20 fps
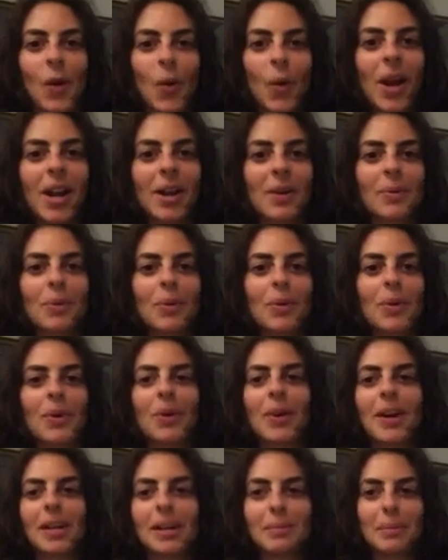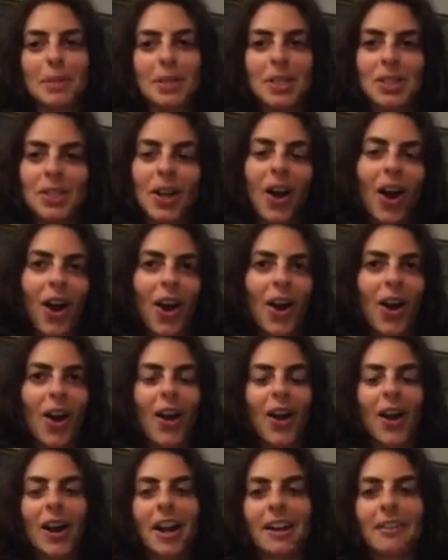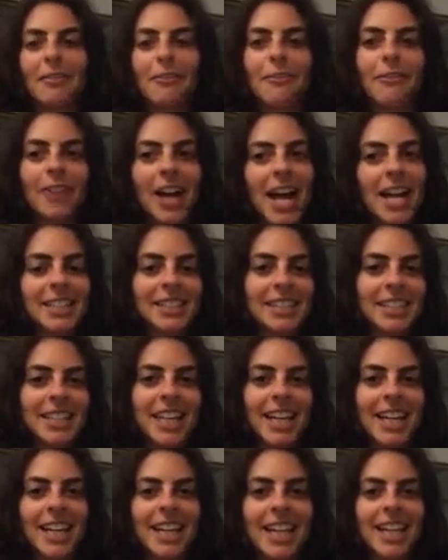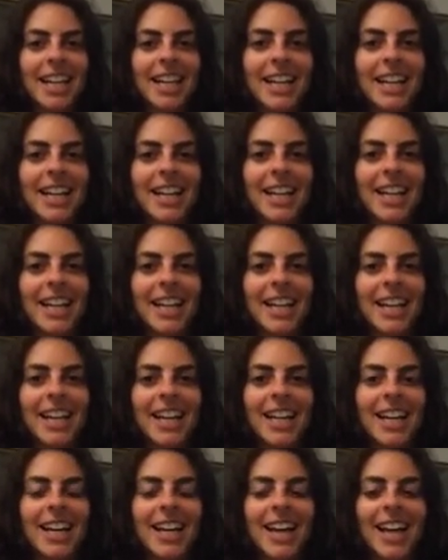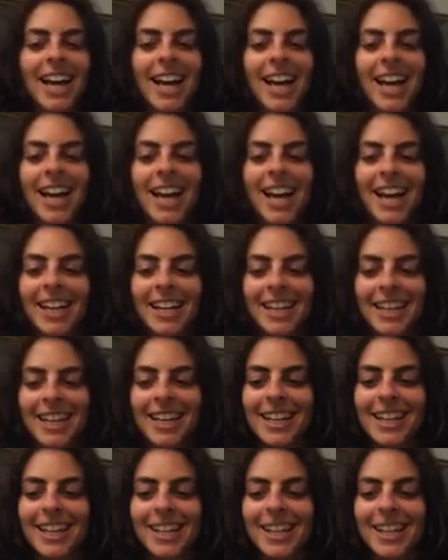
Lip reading: incredible and bizarre and fascinating. Like,